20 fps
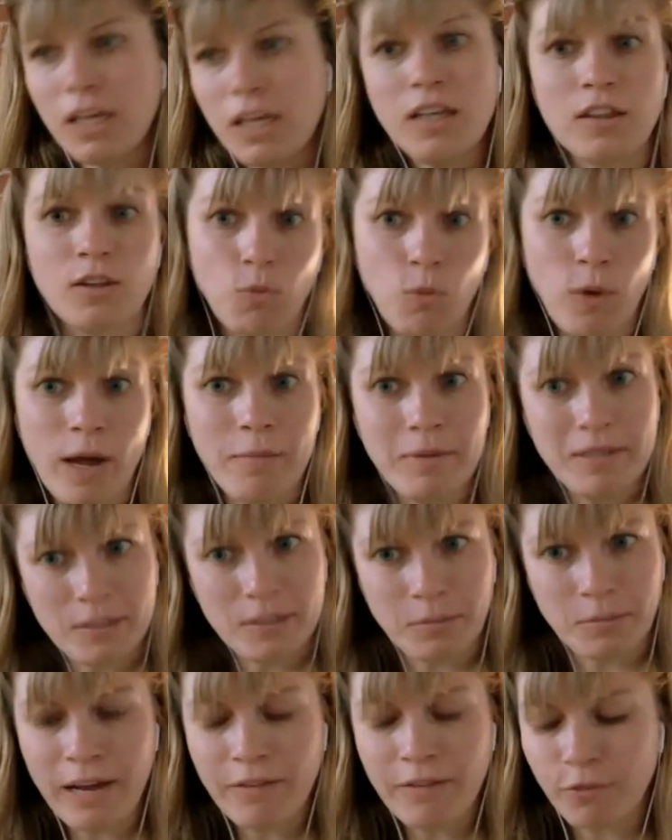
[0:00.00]
in the web as
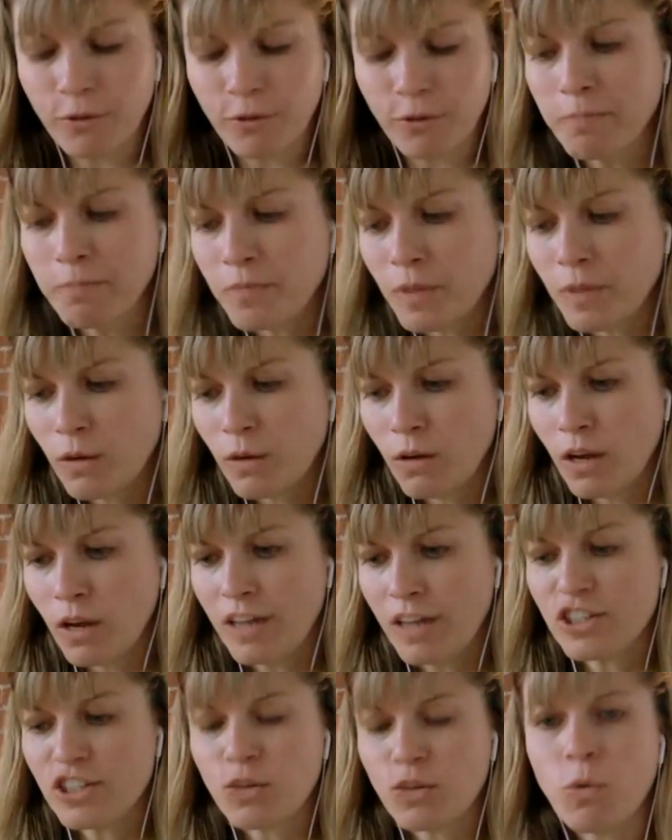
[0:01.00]
a platform.
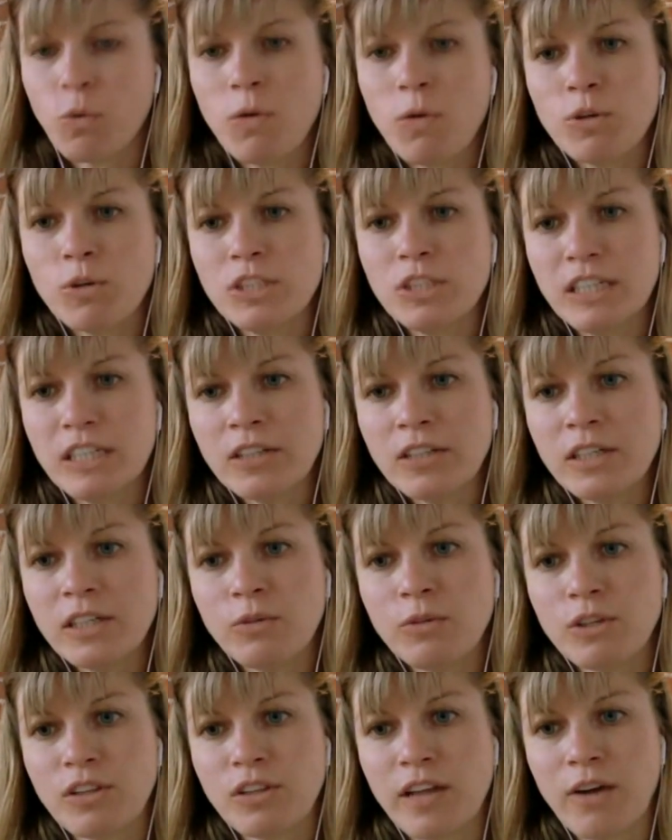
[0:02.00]
And so what we're dealing
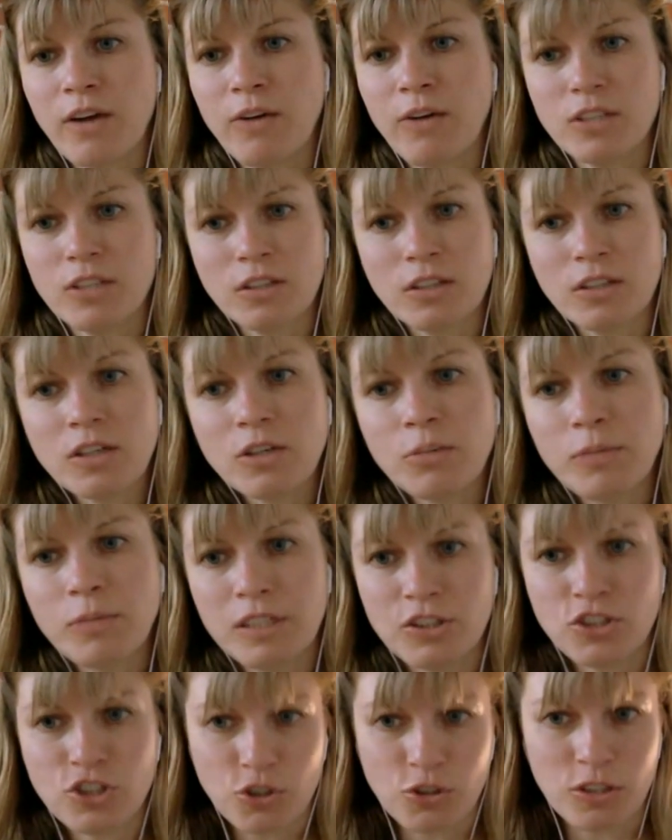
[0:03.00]
with now is a little bit
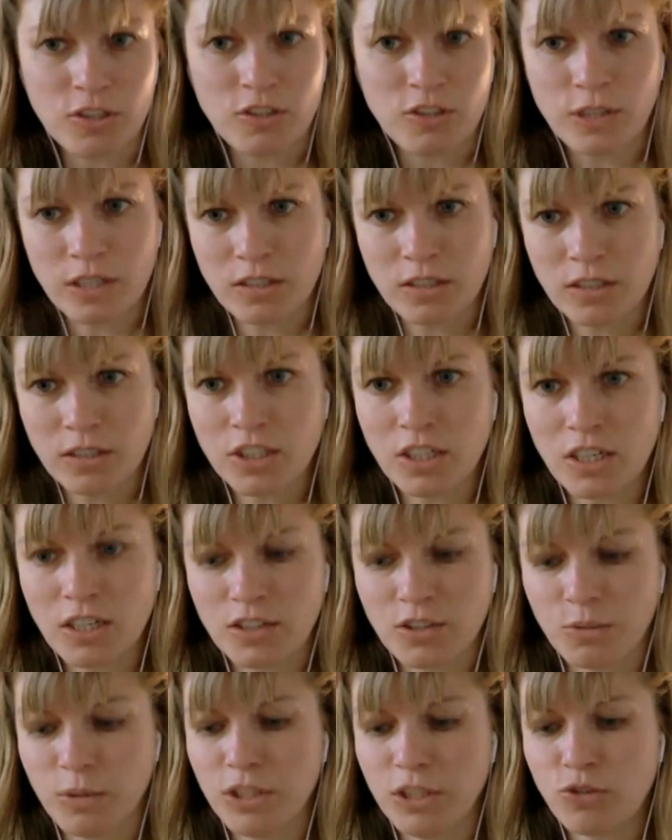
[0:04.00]
of churn and transition
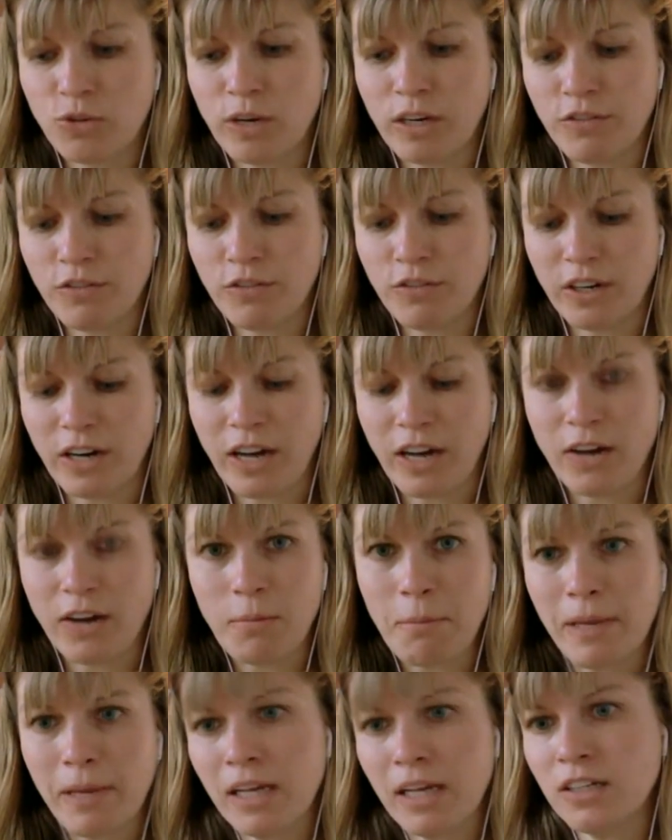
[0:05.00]
as we try to figure out how to
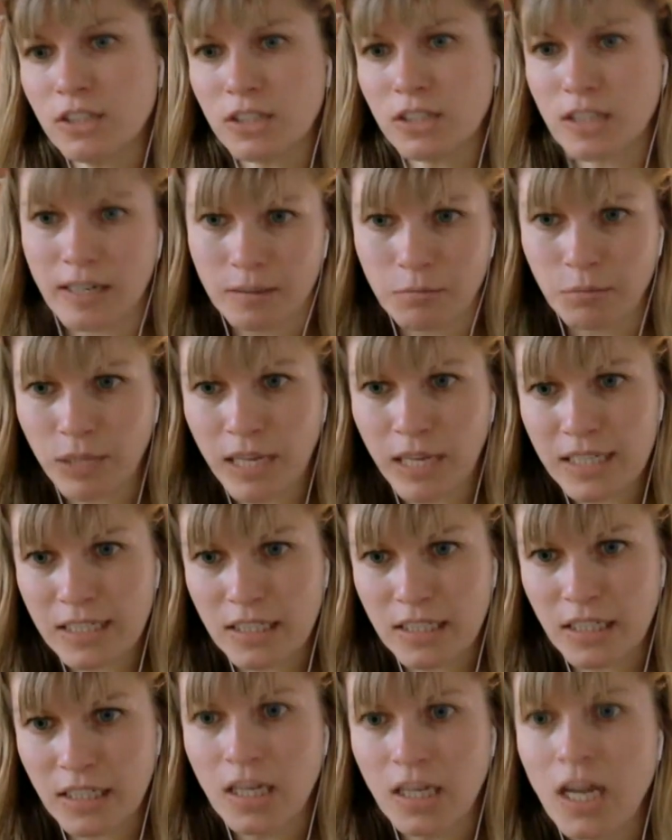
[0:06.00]
manage that
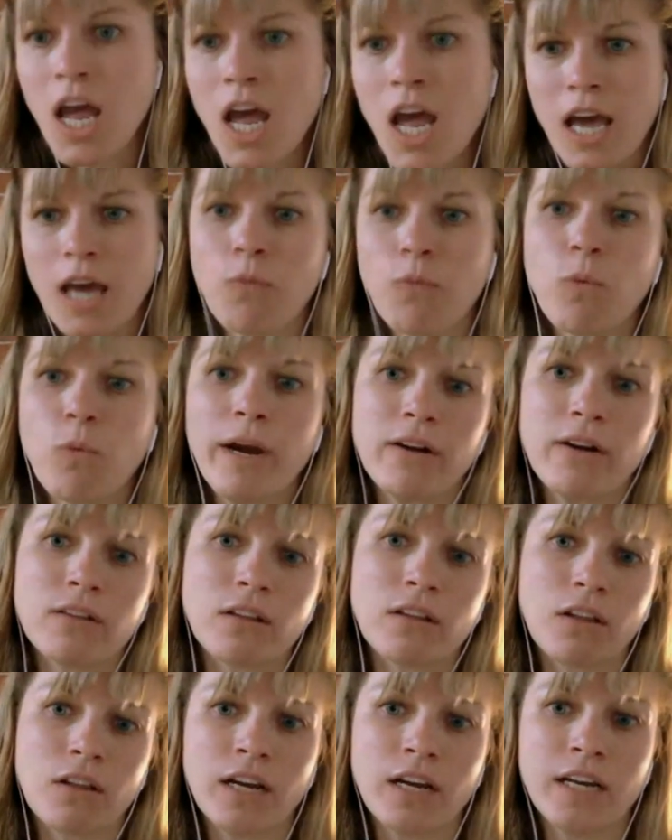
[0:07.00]
complexity and where
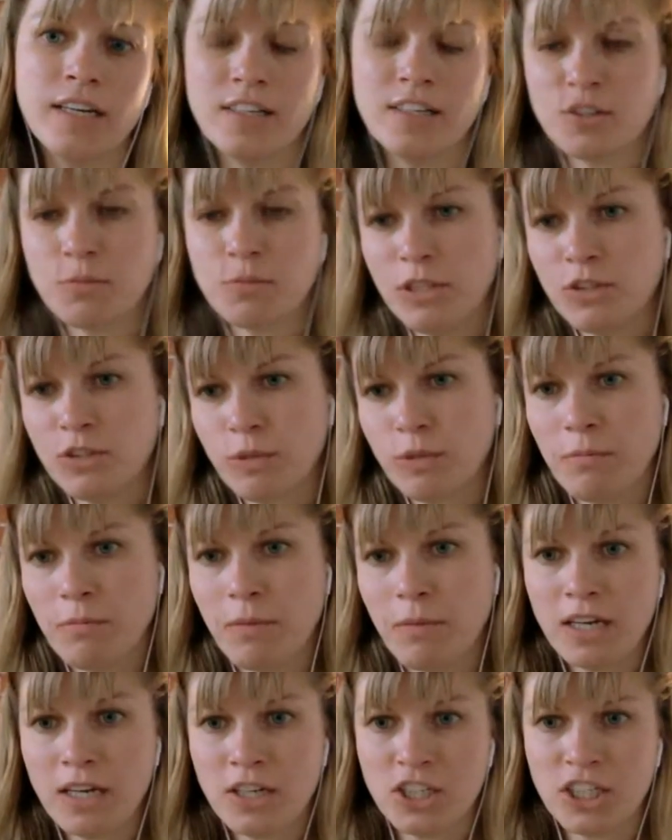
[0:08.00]
the line is between
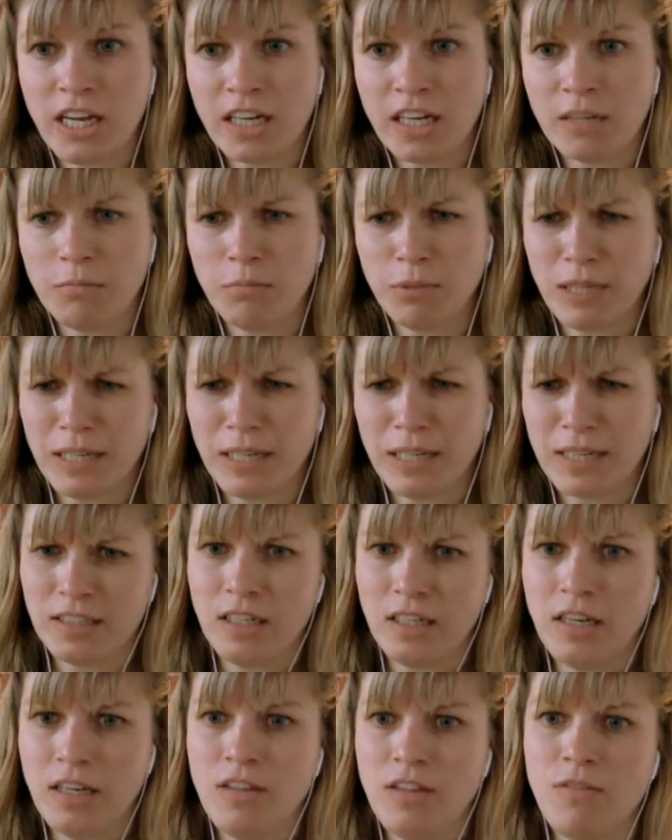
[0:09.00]
managing that
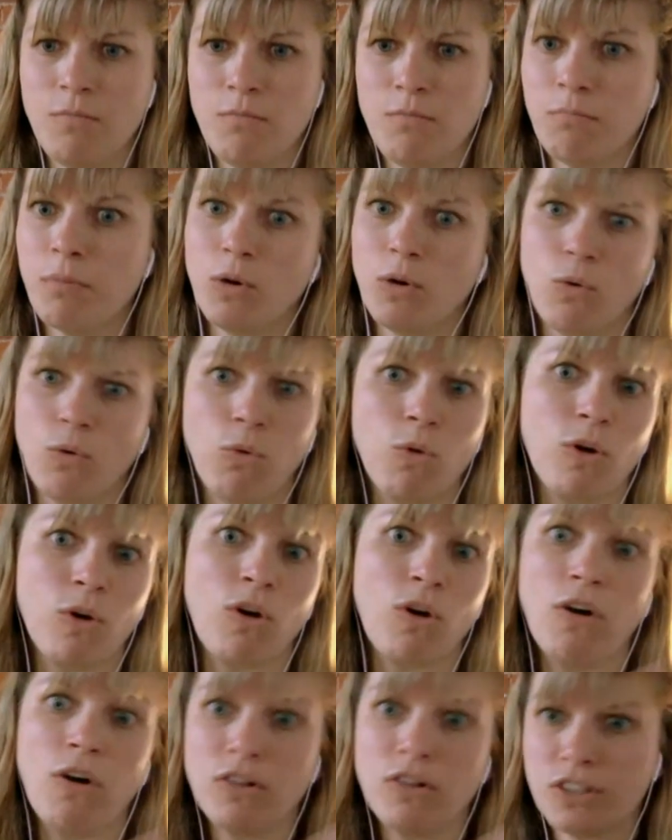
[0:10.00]
complexity
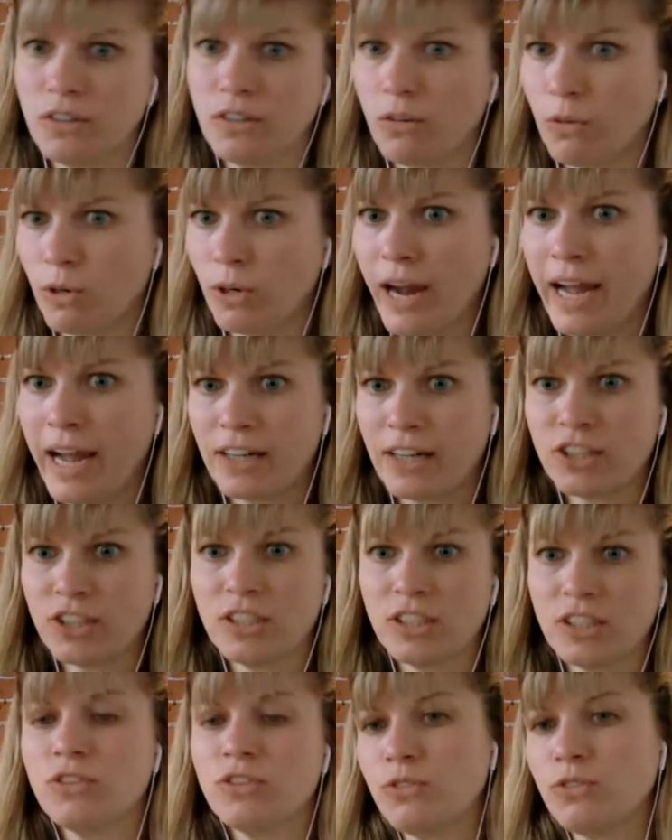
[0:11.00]
or
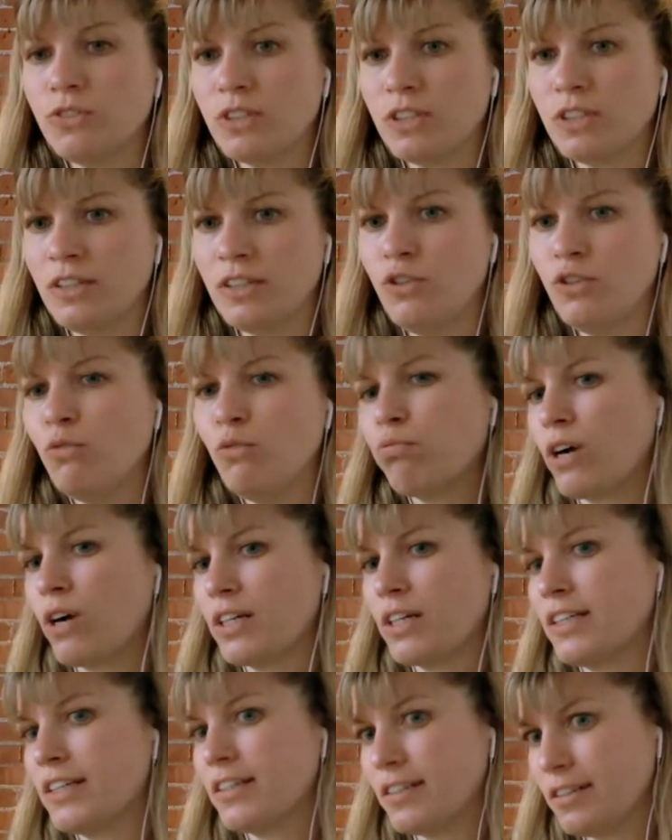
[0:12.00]
actually introducing new
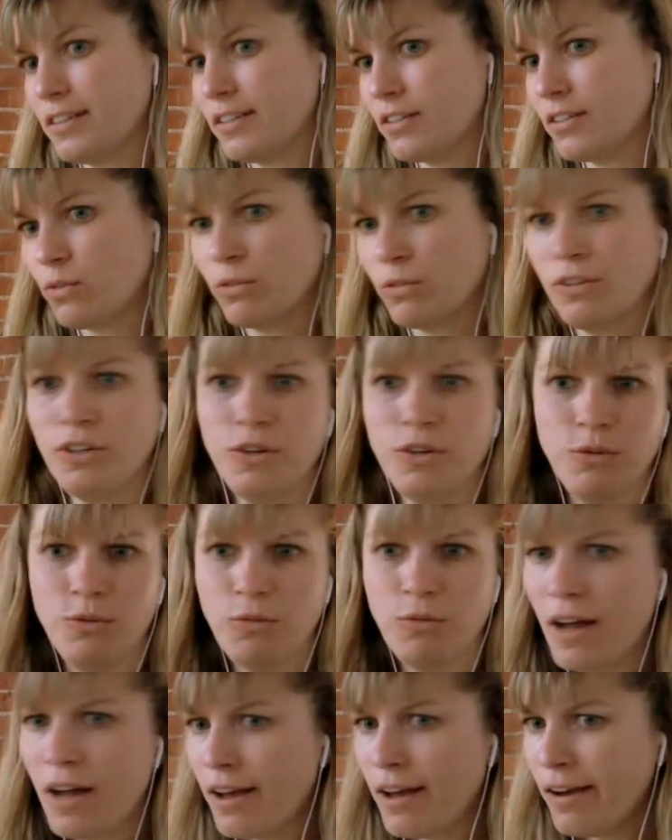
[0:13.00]
processes or
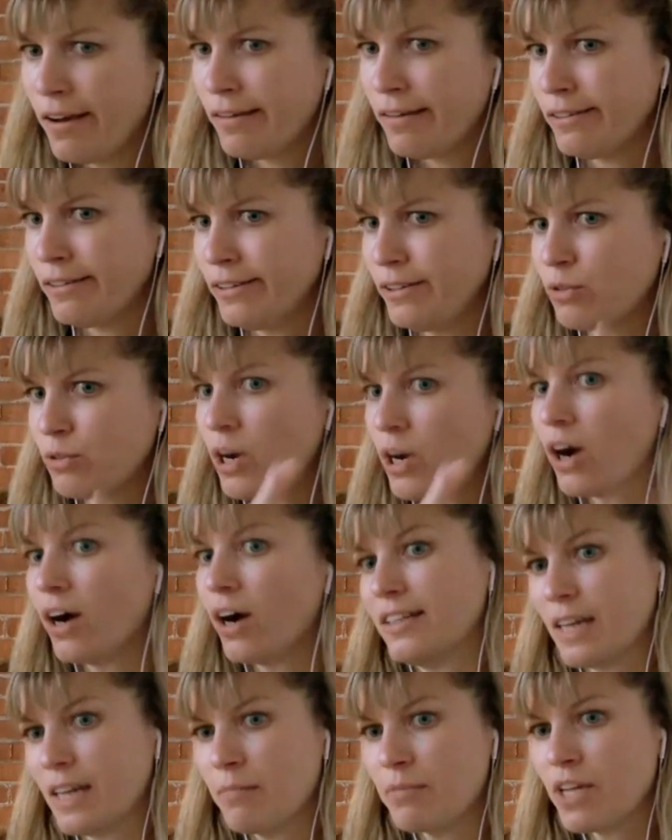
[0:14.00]
new
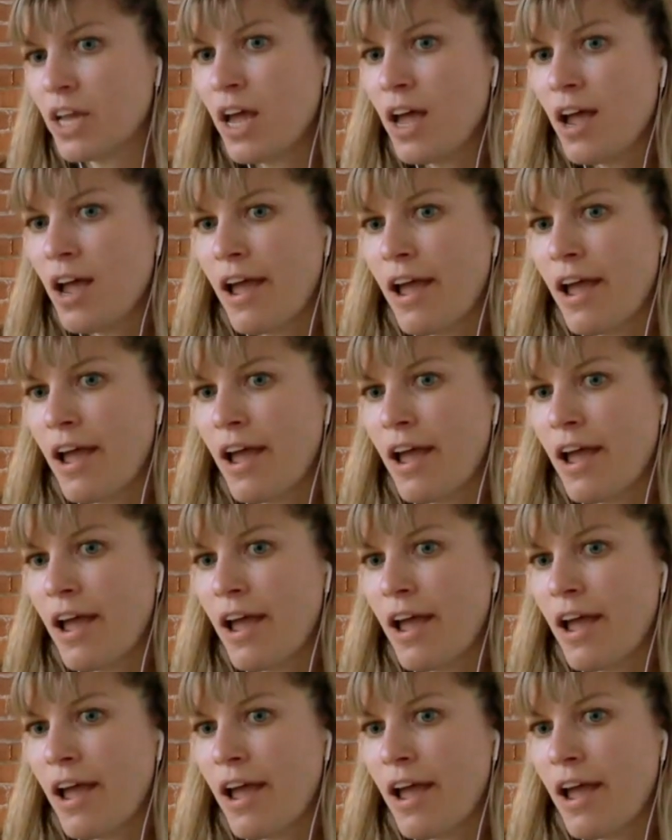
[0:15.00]
concepts.